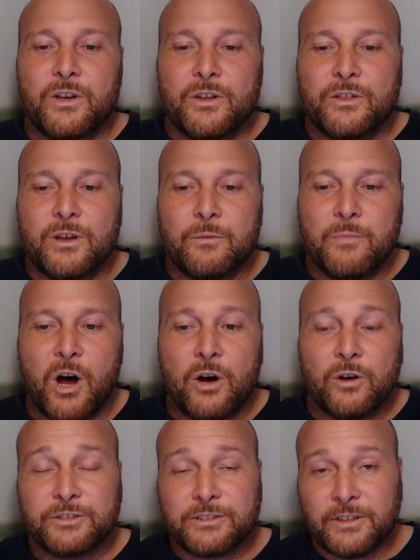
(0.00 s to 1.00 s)
The
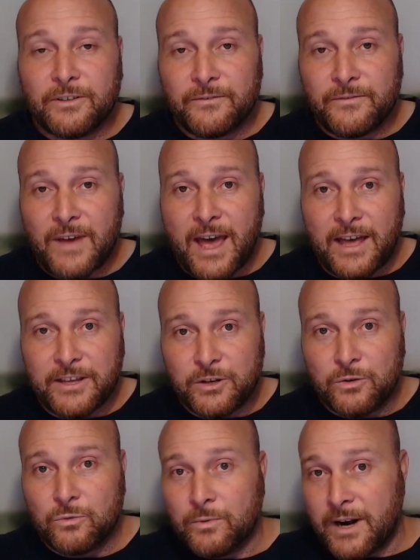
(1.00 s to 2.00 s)
most
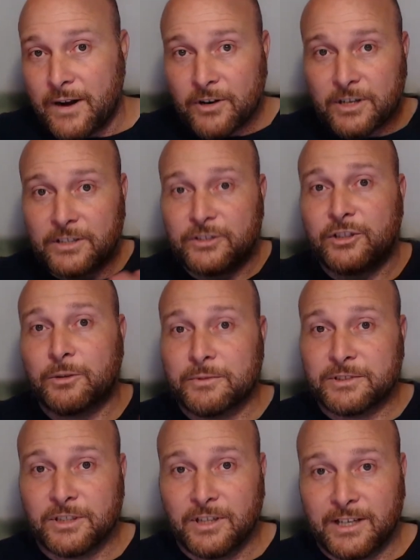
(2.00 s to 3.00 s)
value, whenever
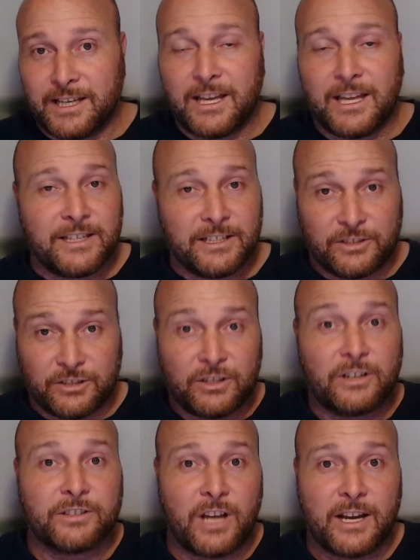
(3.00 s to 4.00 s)
consumers are looking, and then
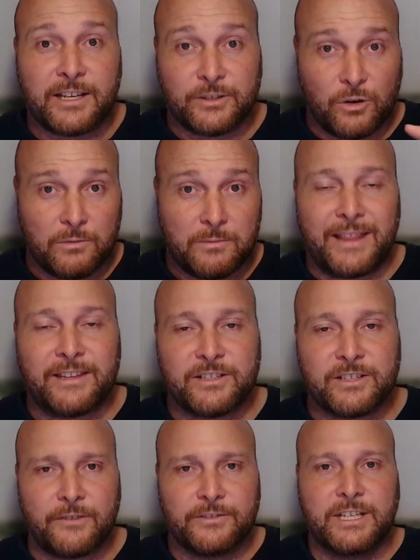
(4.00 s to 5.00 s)
start talking to them about this
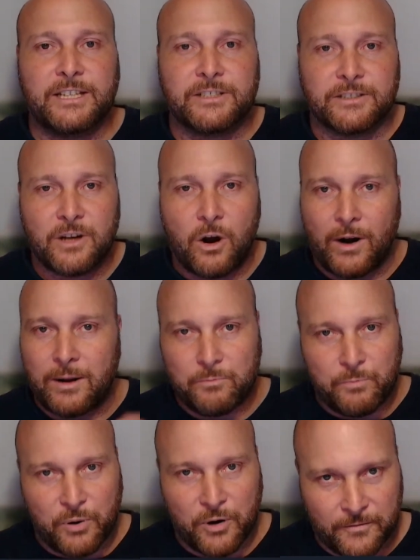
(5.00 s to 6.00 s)
conversation. All right,
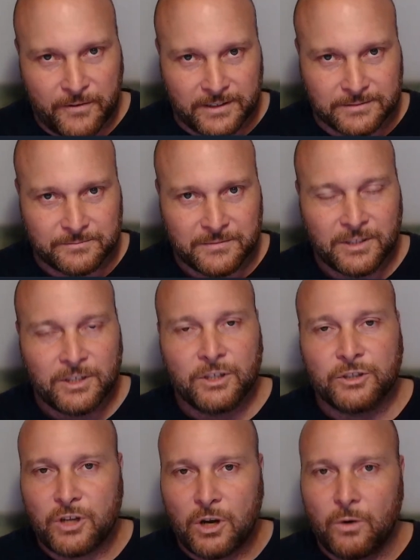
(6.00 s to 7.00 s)
perfect.
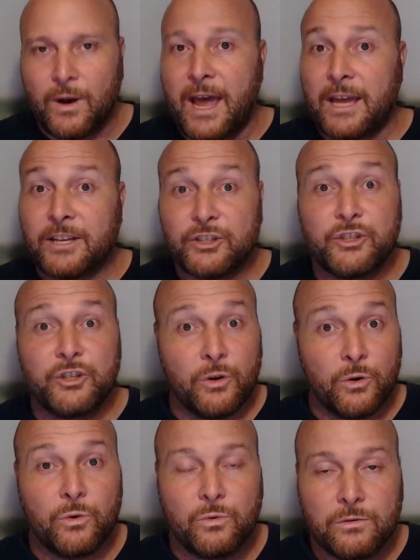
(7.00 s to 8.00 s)
So as
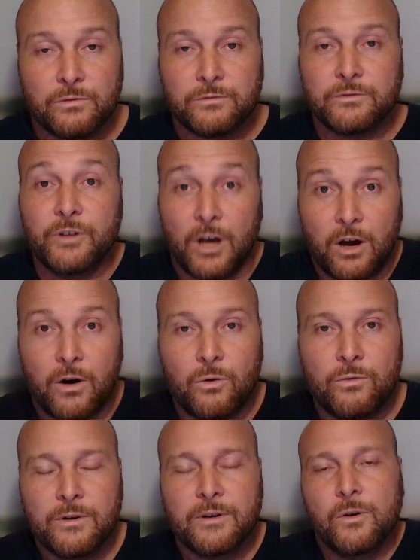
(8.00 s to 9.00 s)
you
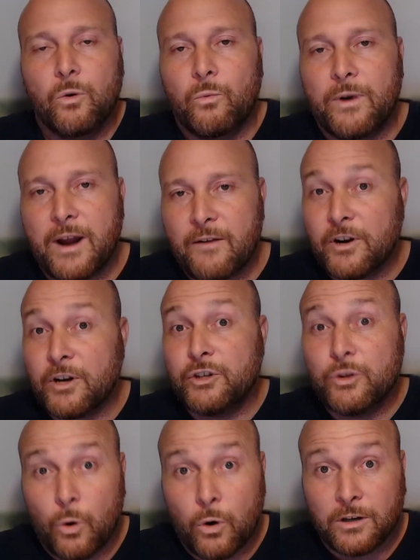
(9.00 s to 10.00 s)
know, whenever
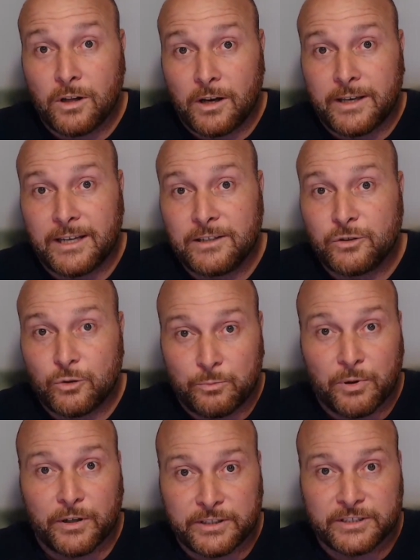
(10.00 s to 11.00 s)
you're looking to
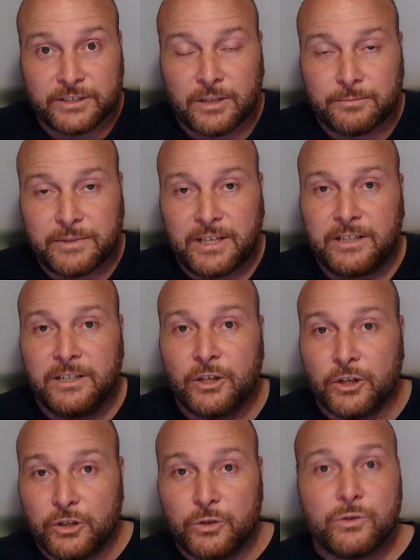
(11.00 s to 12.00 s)
purchase something,
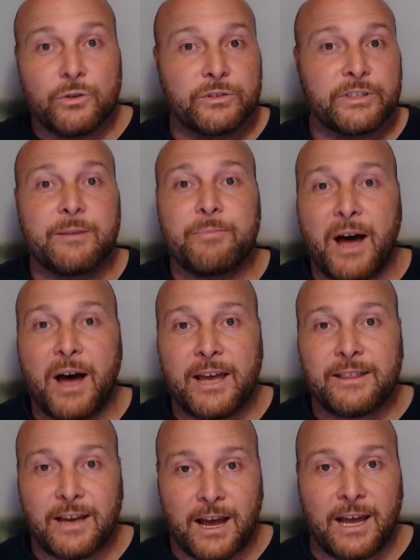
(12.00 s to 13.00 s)
you usually buy
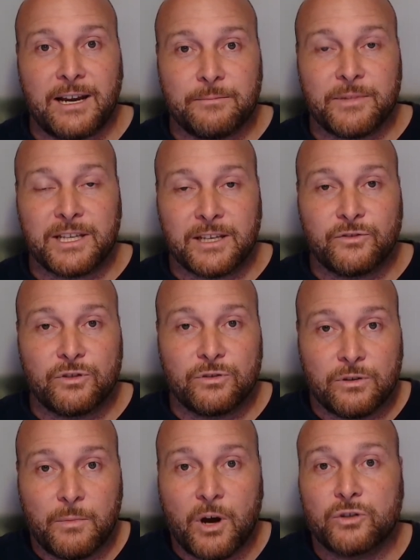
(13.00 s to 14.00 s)
the item that gives you the
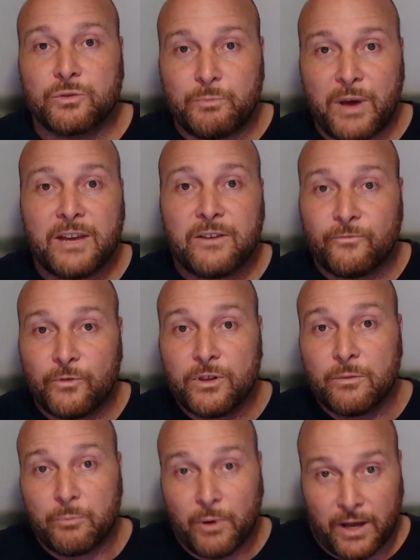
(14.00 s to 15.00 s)
most bang for the
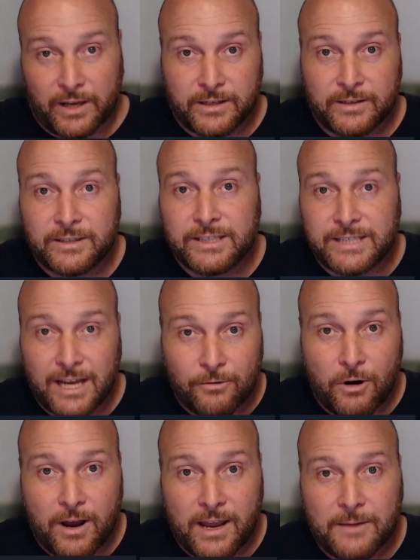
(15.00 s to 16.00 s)
buck. Is that
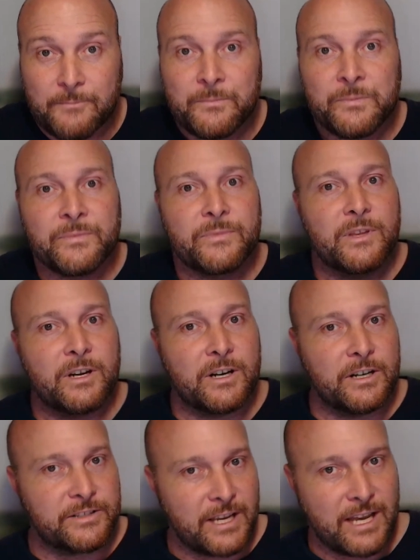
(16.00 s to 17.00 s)
right? They're going
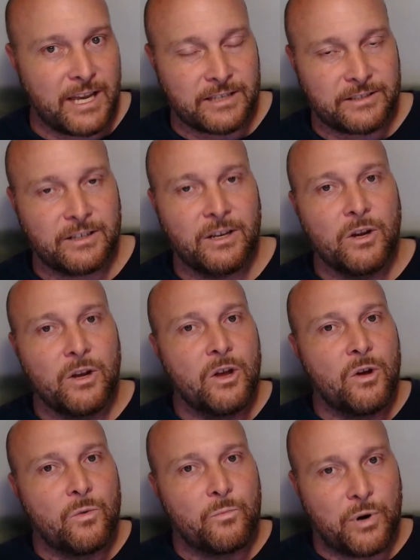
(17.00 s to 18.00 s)
to say yes.
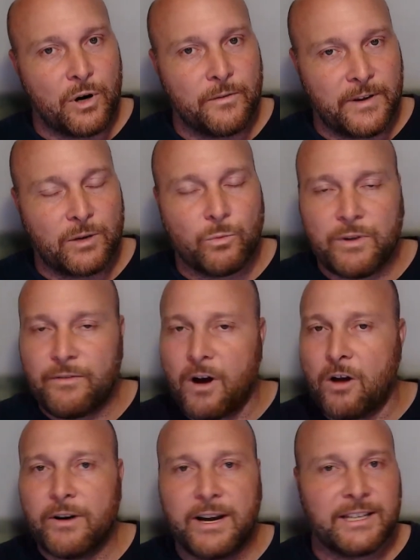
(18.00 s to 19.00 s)
Perfect. We've
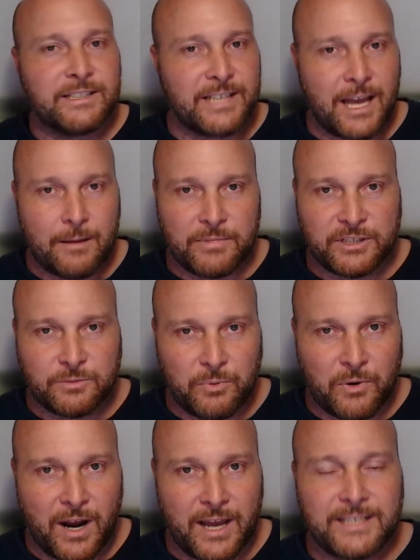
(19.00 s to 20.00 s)
already established
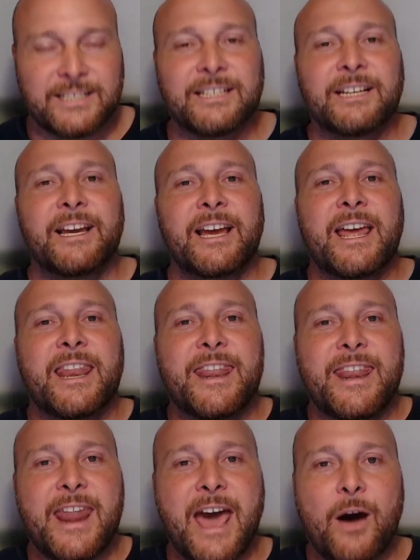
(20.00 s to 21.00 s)
price.
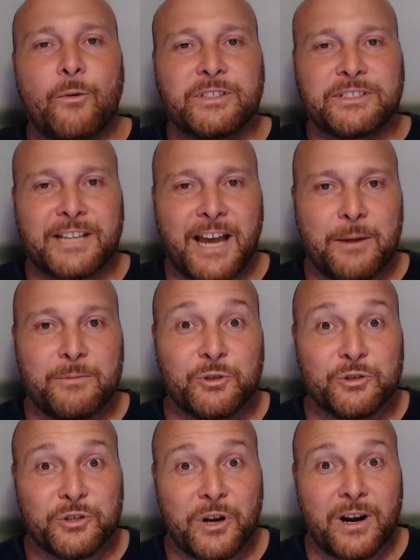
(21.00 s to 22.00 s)
Now it's time to
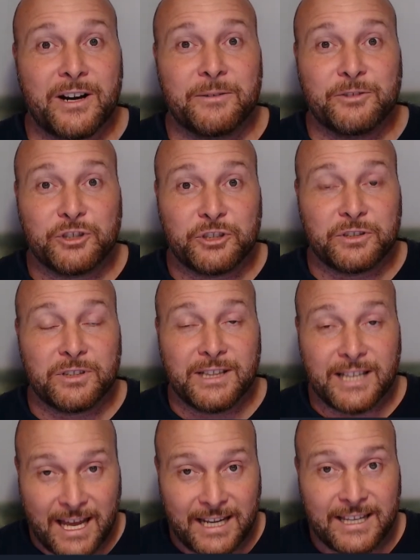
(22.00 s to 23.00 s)
start
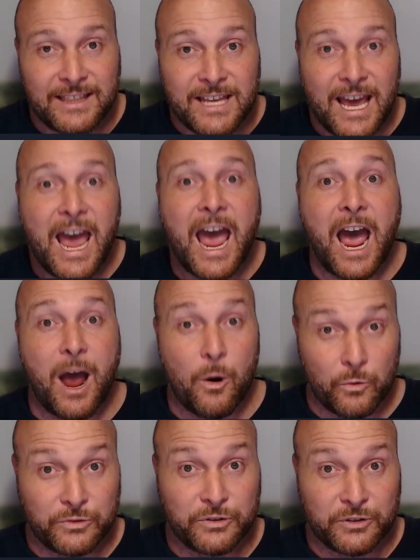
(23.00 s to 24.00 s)
letting the
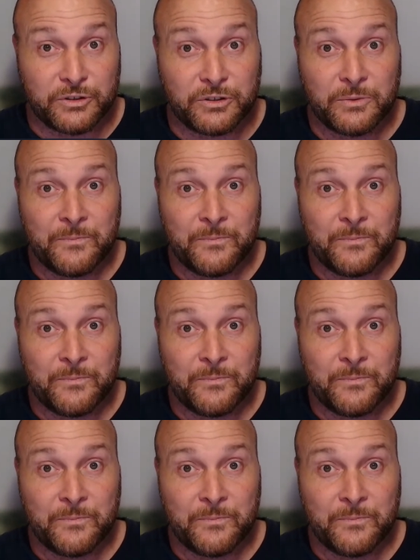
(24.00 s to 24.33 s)
house